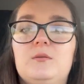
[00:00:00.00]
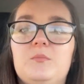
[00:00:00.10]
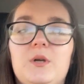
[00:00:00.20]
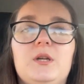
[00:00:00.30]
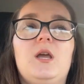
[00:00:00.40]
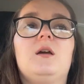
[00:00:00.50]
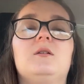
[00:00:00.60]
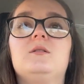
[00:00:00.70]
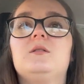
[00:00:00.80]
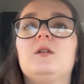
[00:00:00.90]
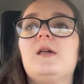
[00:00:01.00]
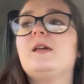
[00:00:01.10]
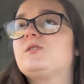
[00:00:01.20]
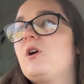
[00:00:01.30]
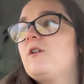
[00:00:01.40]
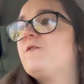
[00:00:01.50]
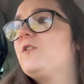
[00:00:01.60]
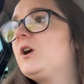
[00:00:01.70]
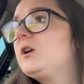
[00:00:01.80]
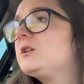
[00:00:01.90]
But yeah, it's our
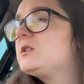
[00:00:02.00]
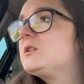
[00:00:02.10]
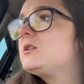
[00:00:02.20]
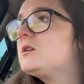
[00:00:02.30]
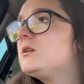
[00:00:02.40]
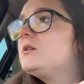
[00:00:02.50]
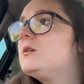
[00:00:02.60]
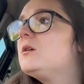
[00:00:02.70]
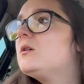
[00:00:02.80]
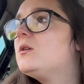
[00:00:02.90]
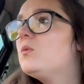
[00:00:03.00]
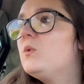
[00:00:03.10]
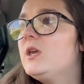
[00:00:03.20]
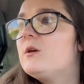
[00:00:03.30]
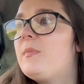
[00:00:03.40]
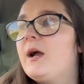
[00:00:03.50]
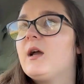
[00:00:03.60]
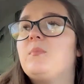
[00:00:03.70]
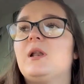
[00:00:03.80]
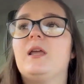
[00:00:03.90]
first week back
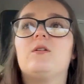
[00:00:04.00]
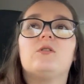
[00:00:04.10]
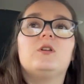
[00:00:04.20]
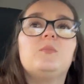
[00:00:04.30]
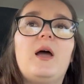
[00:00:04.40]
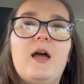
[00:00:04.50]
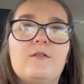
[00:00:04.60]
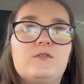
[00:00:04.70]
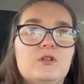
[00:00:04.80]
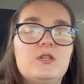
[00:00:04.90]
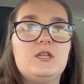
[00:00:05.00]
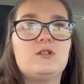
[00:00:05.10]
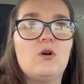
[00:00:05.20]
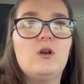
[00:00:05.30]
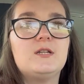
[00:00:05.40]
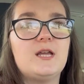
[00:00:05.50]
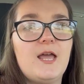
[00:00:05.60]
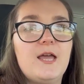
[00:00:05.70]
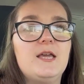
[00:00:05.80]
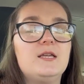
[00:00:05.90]
at playgroup after the Easter
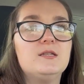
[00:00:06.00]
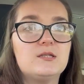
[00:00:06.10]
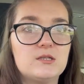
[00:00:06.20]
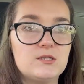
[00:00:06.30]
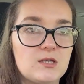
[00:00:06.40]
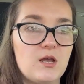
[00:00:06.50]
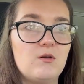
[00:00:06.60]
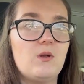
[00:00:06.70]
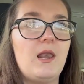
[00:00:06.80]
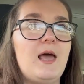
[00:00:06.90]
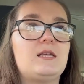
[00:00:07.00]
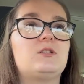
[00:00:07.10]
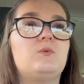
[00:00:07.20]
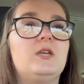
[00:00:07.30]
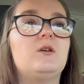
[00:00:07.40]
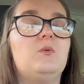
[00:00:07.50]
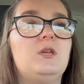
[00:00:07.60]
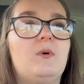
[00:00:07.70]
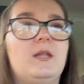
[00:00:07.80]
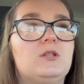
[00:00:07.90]
holidays. So last week we
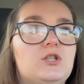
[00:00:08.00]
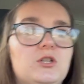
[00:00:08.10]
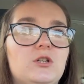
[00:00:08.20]
went